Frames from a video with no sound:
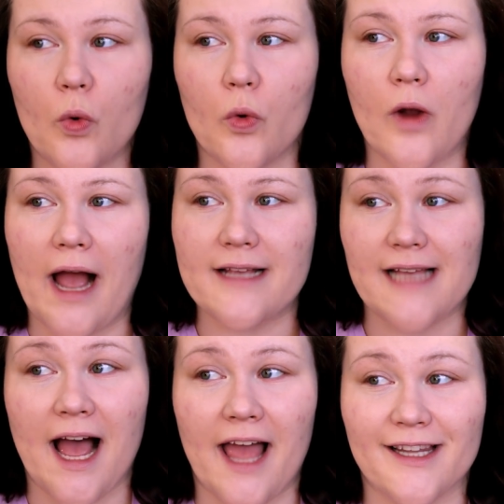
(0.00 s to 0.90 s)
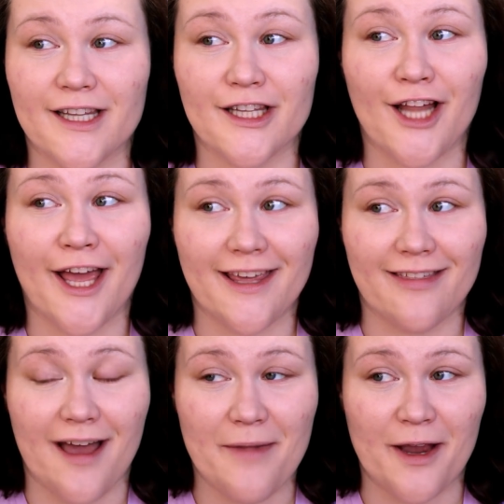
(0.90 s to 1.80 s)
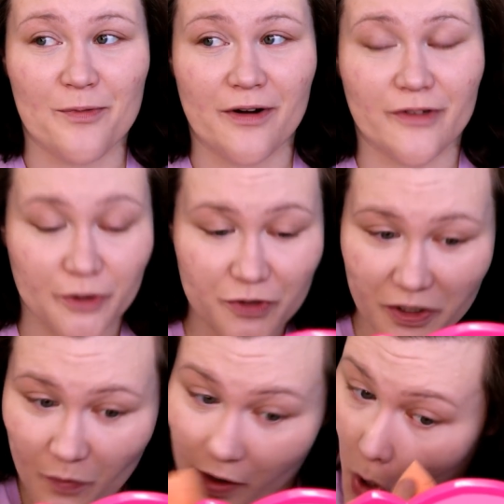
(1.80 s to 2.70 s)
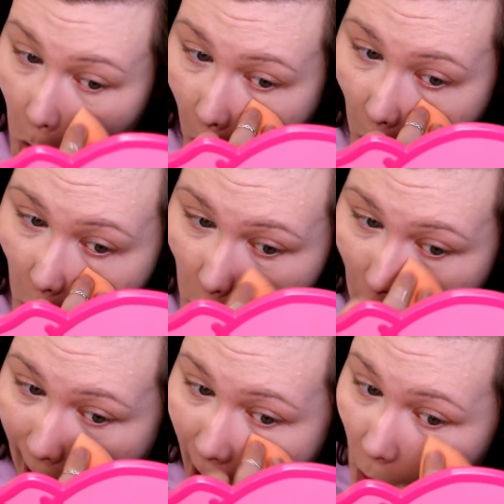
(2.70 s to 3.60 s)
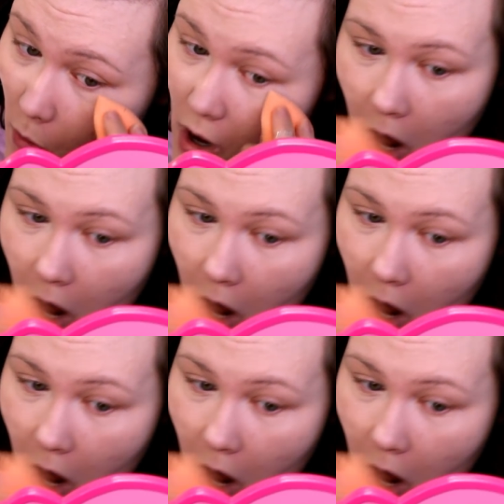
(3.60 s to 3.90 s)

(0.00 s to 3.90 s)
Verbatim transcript: Ooh, guys, I like that Makeup Revolution one oh wow